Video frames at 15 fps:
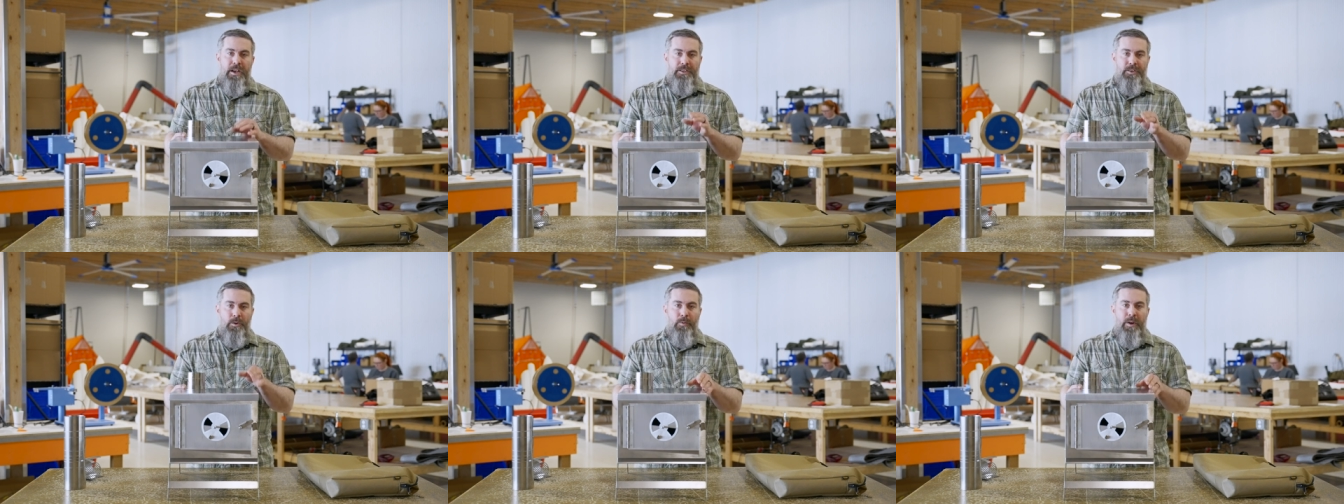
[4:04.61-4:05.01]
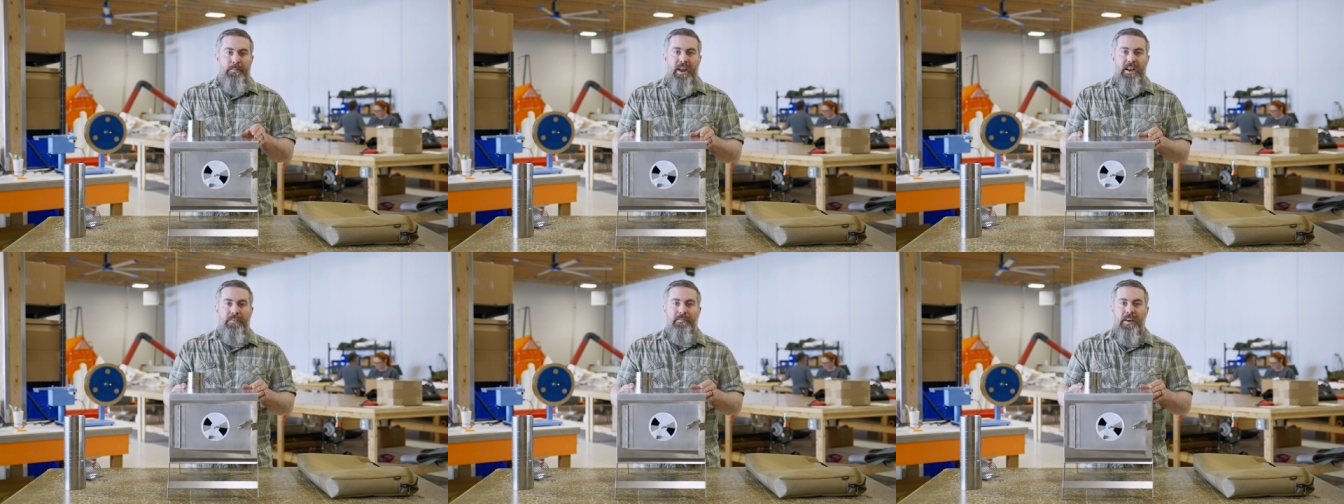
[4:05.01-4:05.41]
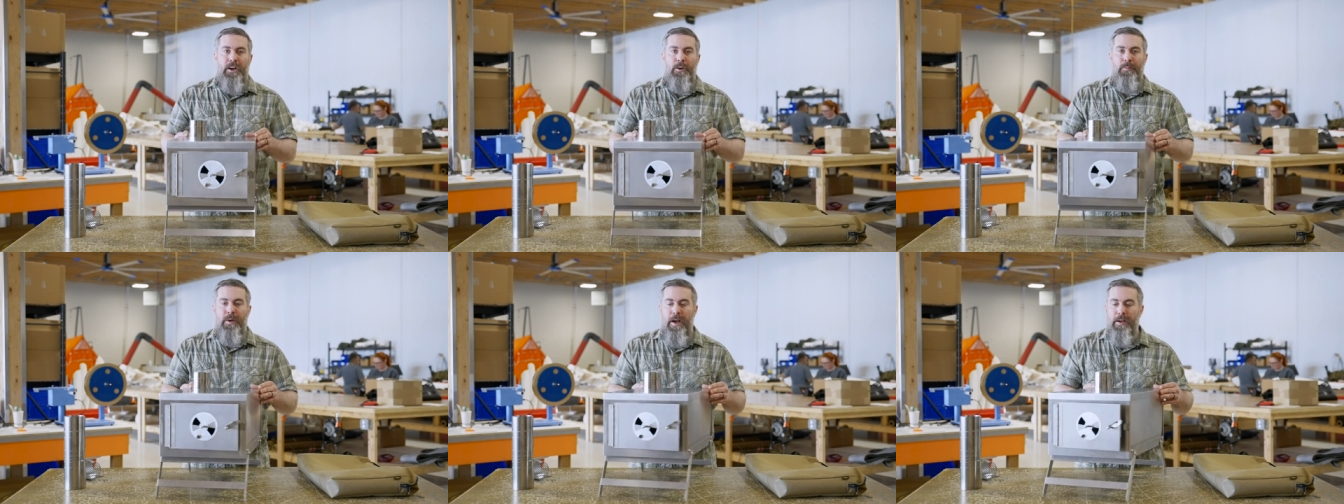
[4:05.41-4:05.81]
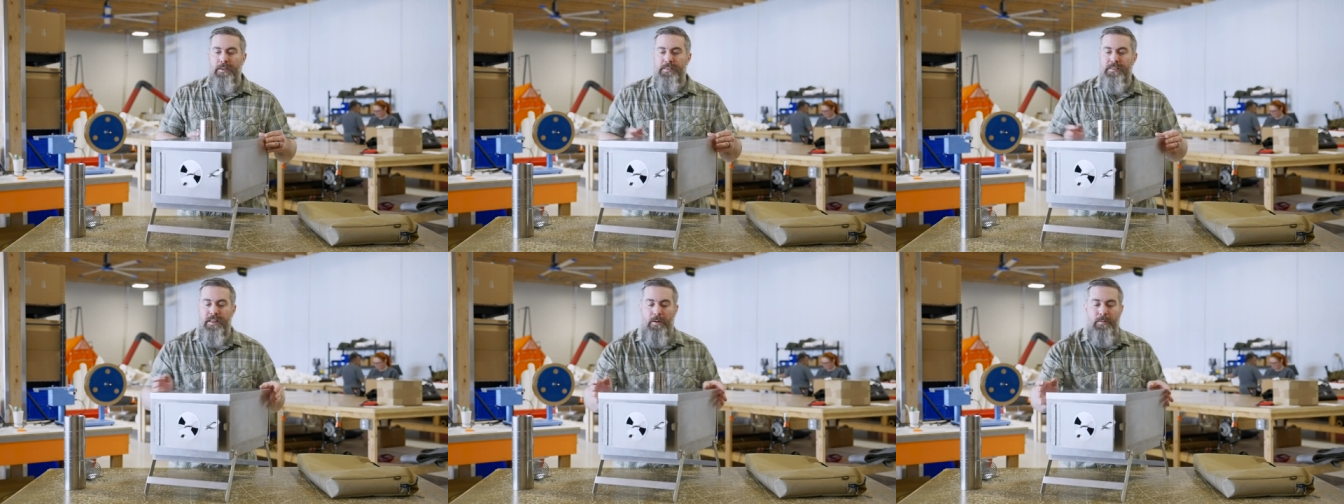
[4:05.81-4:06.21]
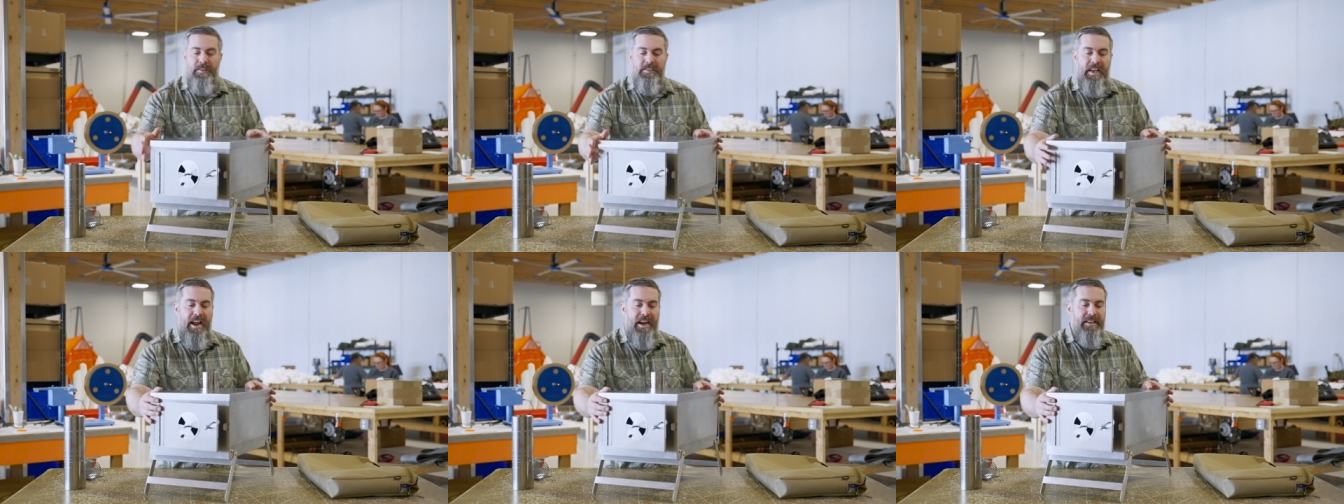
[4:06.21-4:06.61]
So we made a firebox that
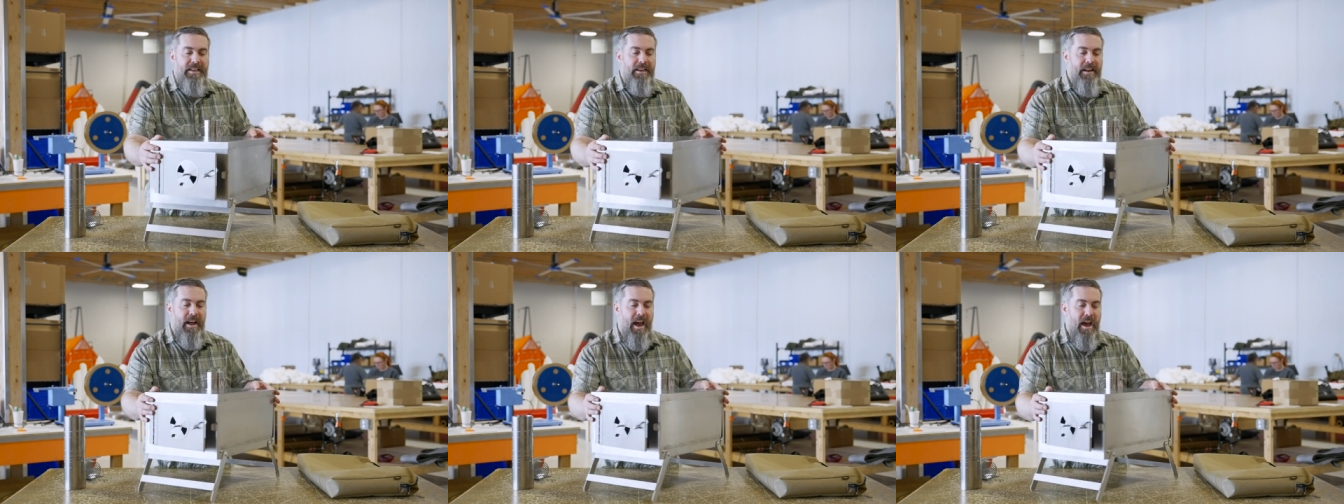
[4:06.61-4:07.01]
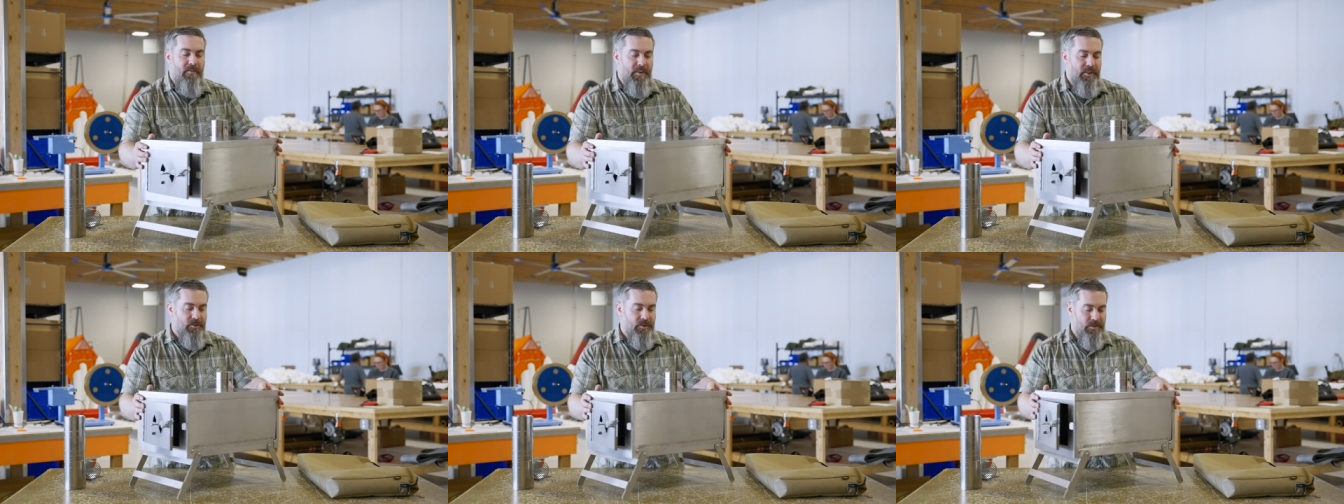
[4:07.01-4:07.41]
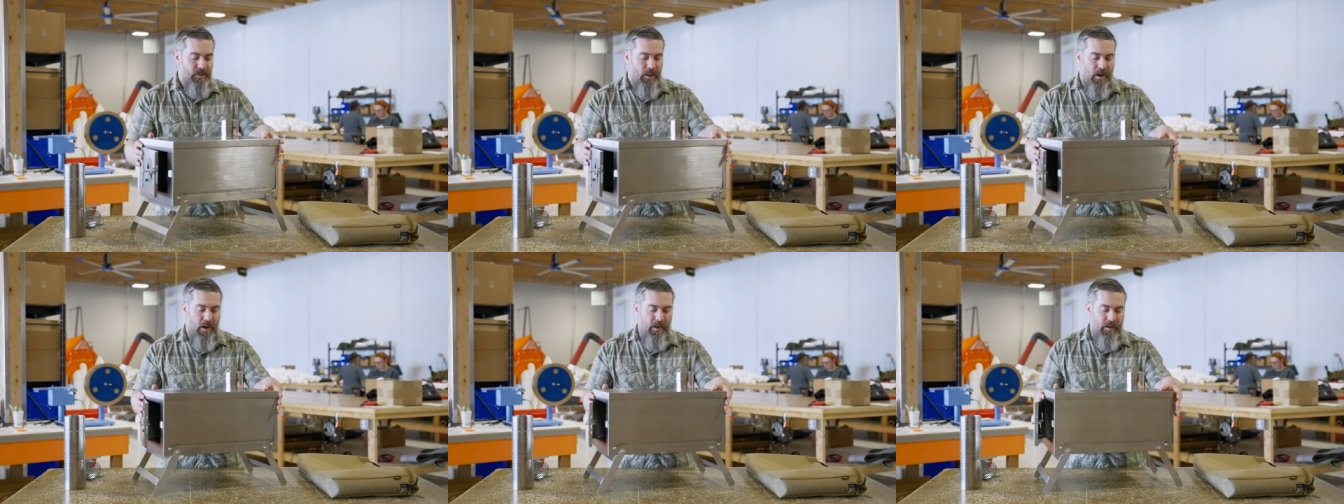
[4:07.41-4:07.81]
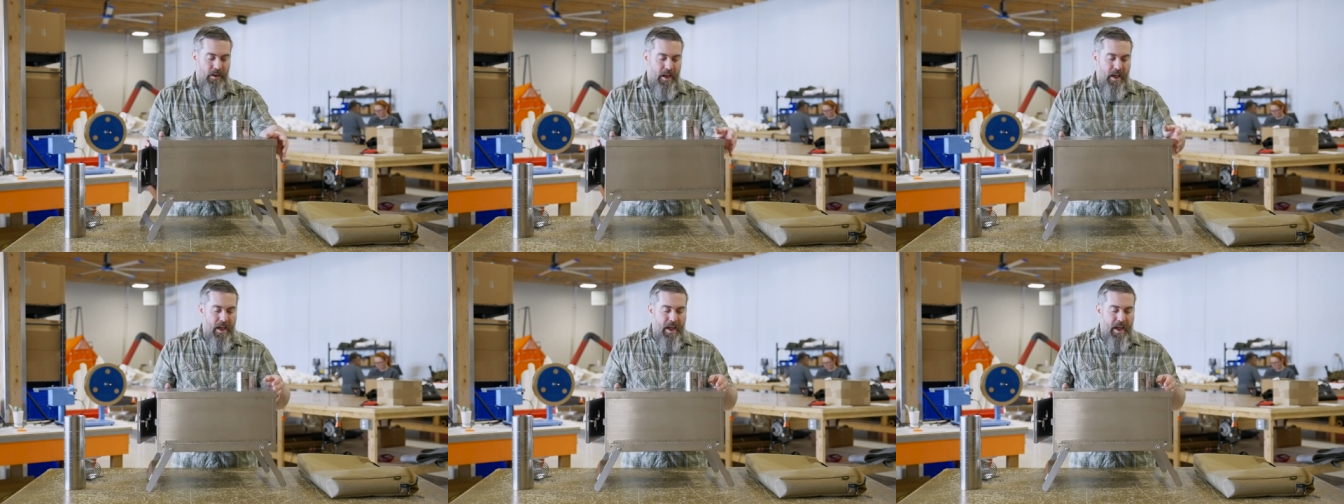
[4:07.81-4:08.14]
was 18 and a half inches long,